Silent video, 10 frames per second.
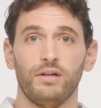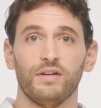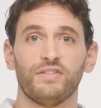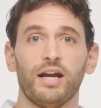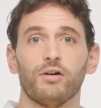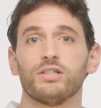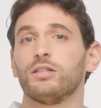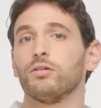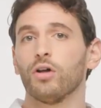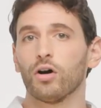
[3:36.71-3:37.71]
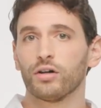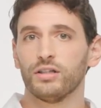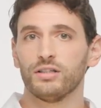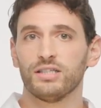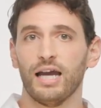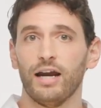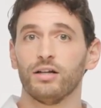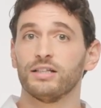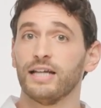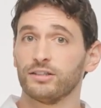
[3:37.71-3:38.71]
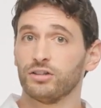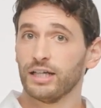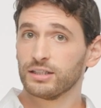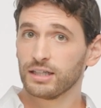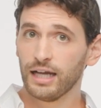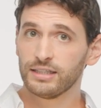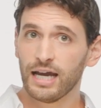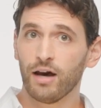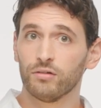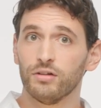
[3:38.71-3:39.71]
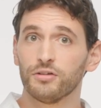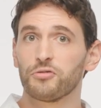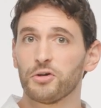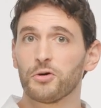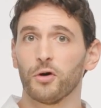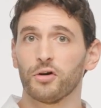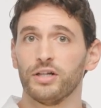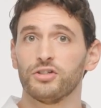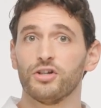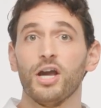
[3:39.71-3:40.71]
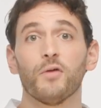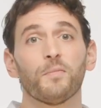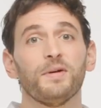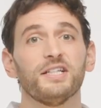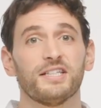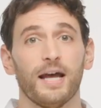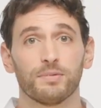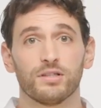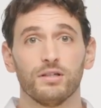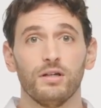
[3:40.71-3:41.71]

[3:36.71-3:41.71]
If the hair is still longer than desired, attach the next guide down, the 3/4 inch, and repeat steps.